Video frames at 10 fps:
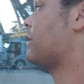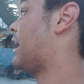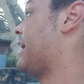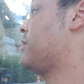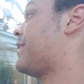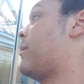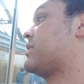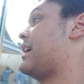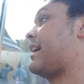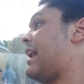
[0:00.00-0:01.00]
that I knew there was
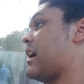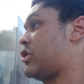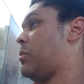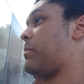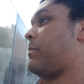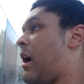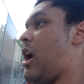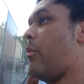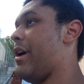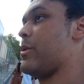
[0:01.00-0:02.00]
like an actual
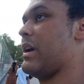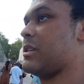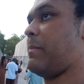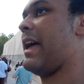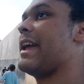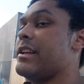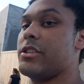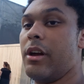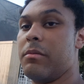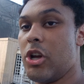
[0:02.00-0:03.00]
part where you had to pay
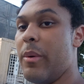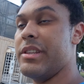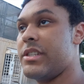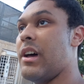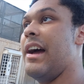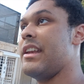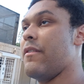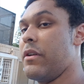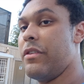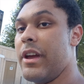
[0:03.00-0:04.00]
to go inside and
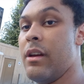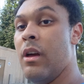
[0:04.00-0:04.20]
everything.